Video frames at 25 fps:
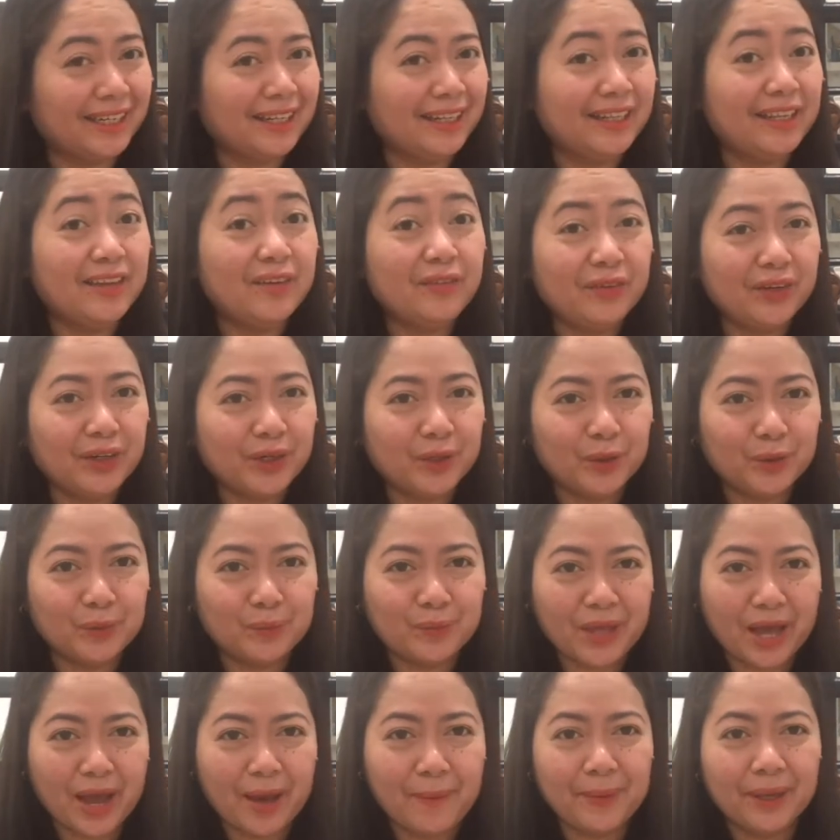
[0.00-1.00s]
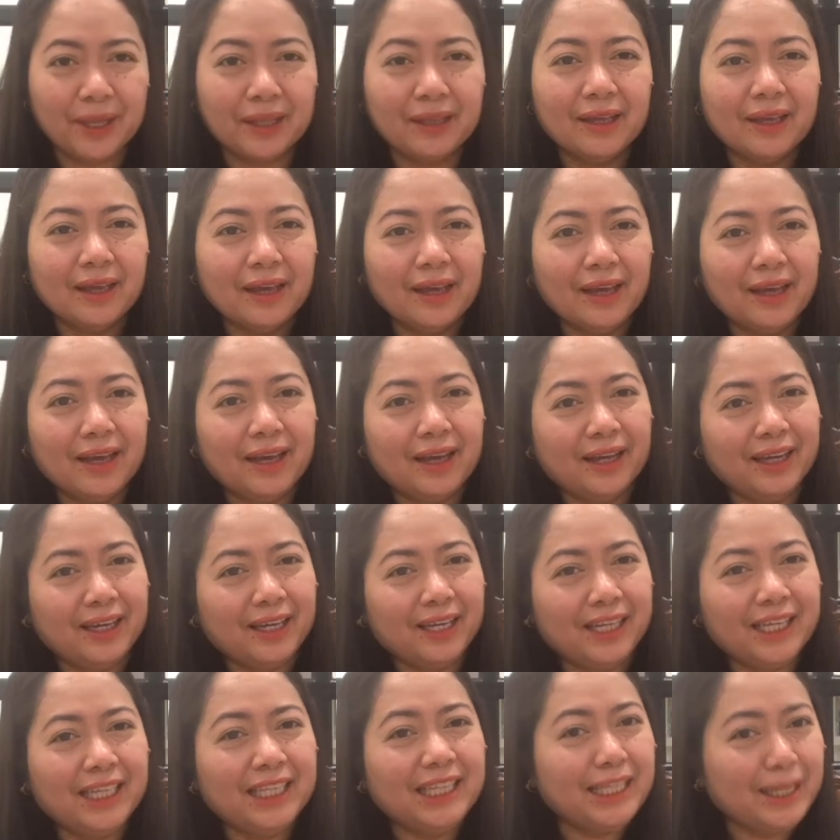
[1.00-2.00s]
living room namin,
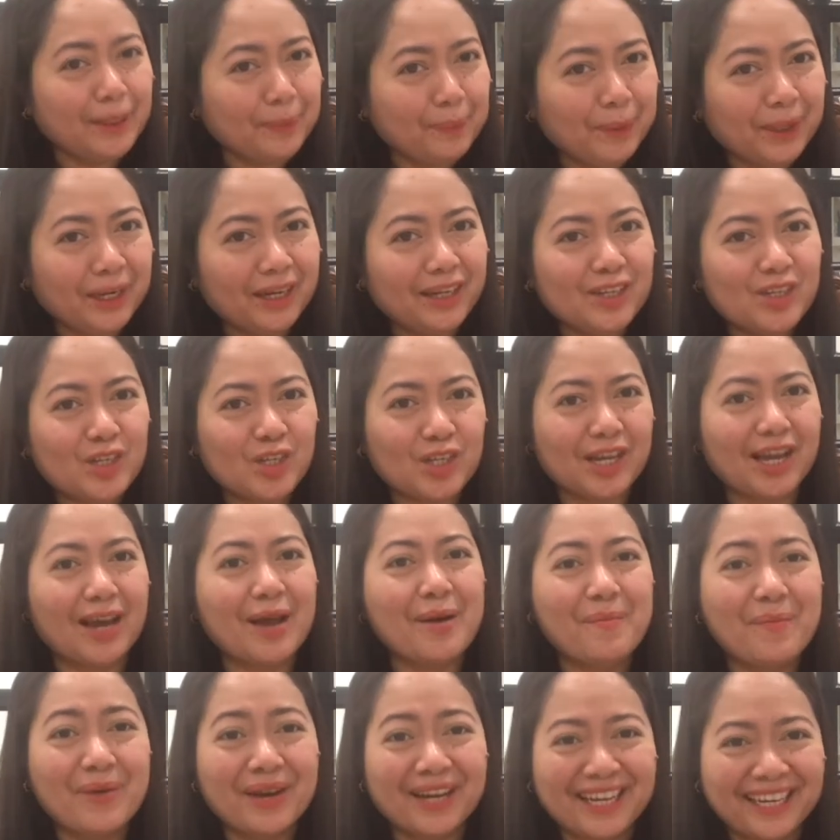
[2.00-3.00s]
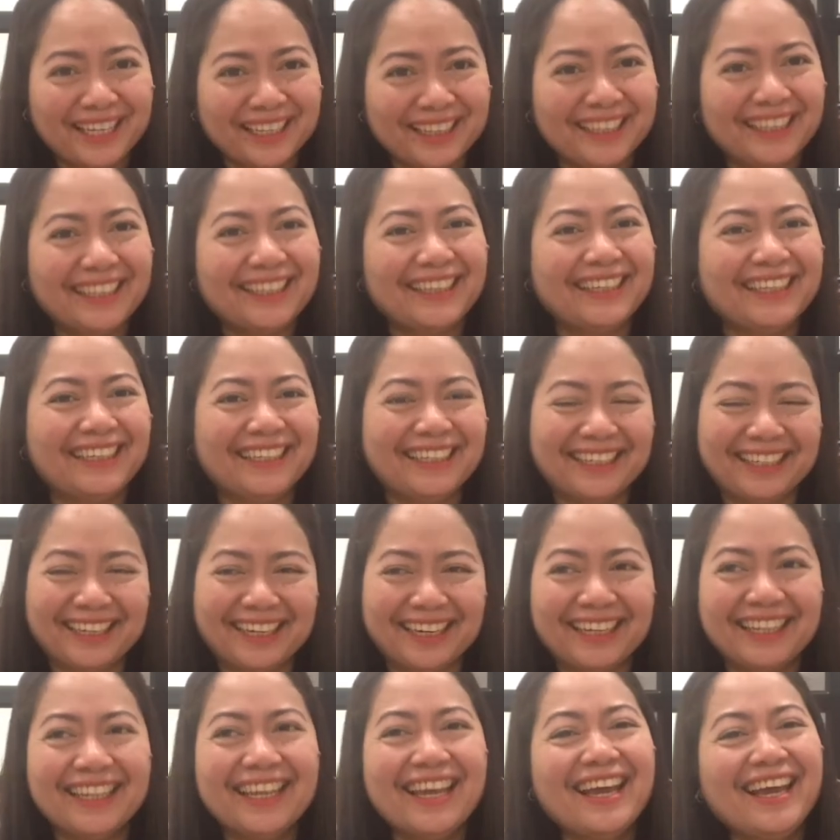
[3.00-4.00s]
hindi pa rin siya maganda
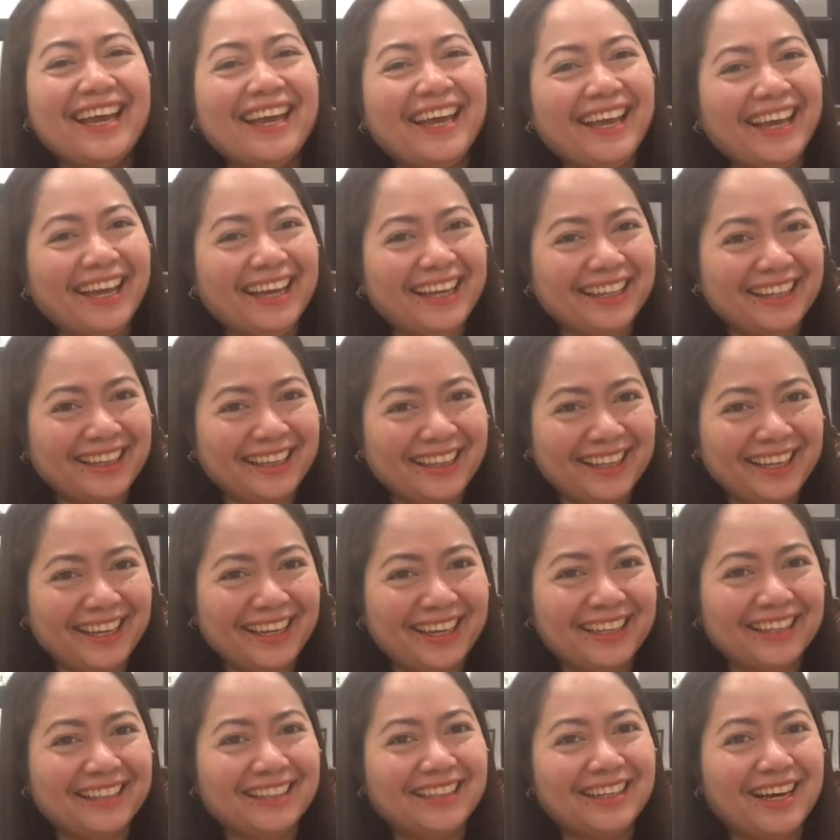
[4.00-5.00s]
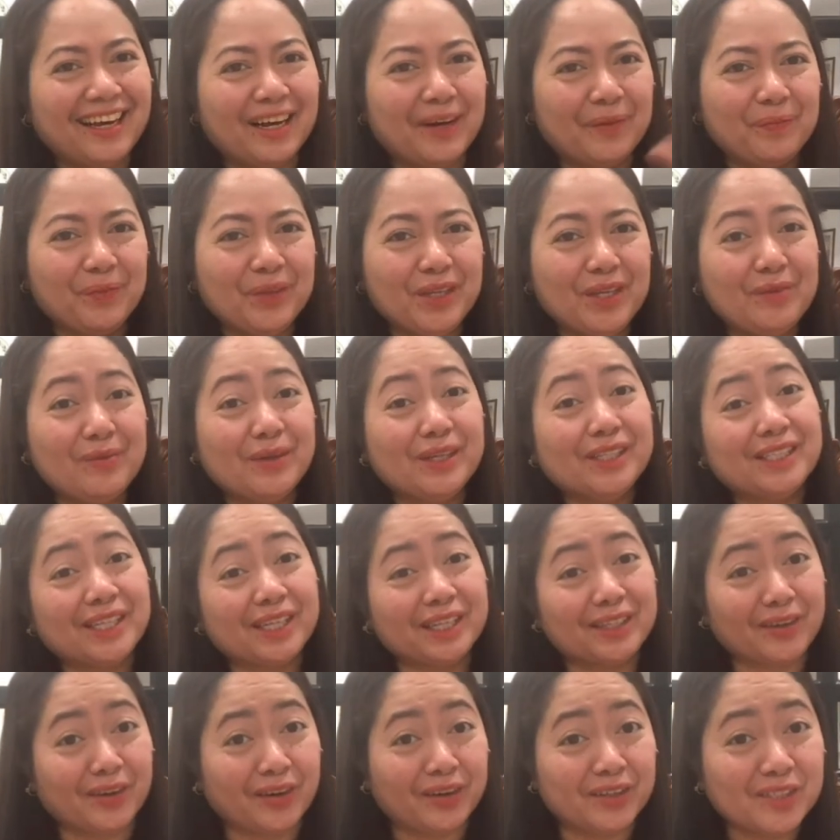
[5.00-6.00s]
tingnan. And then even sa
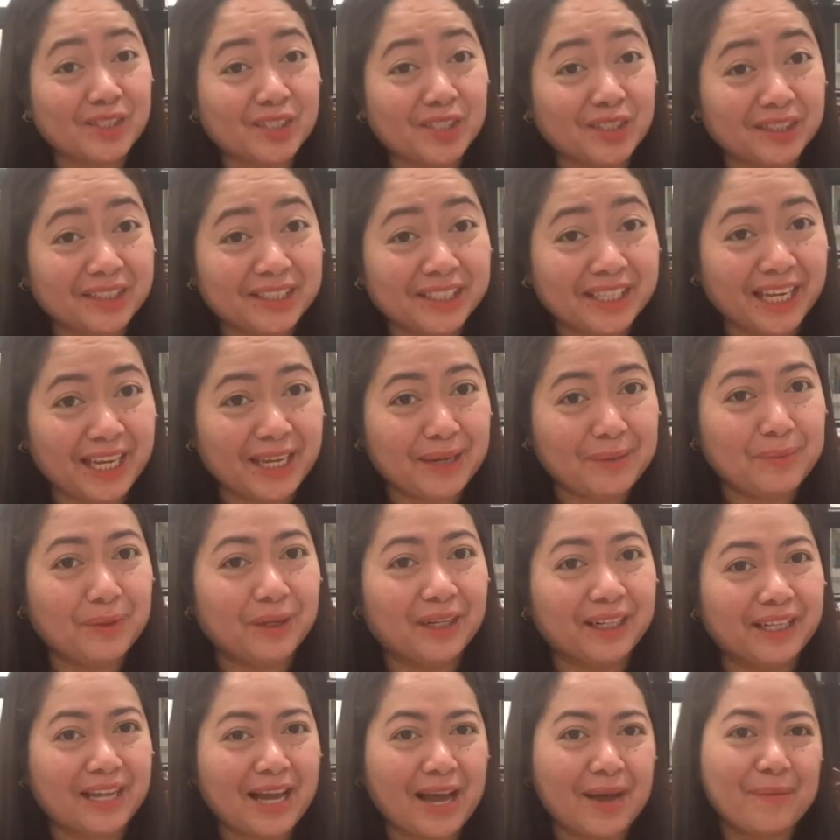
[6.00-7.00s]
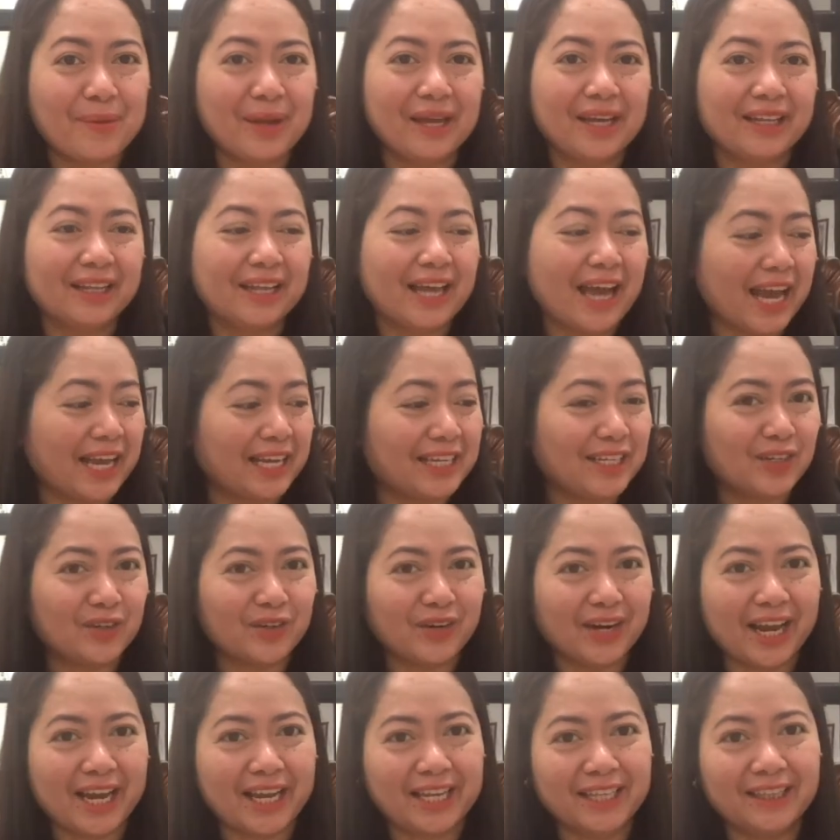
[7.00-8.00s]
console table namin, I
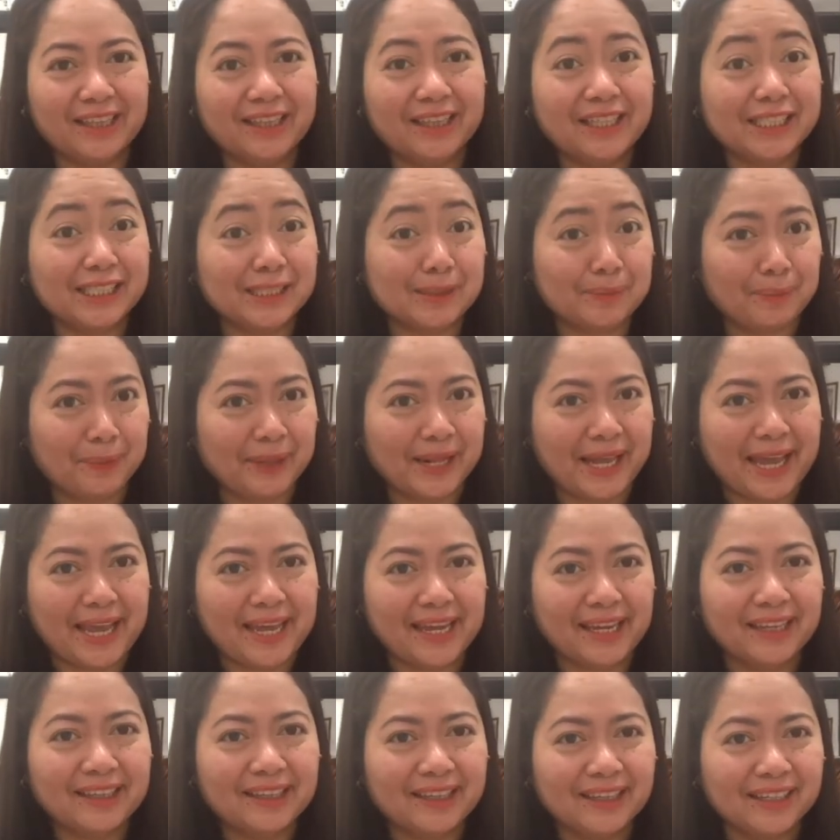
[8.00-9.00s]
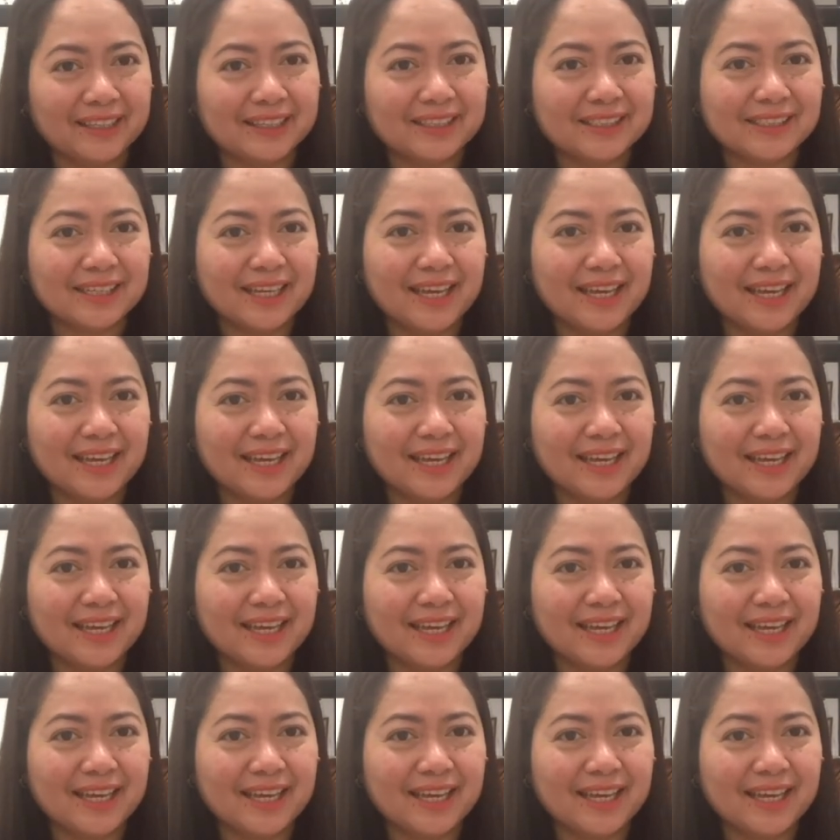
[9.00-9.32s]
tried displaying this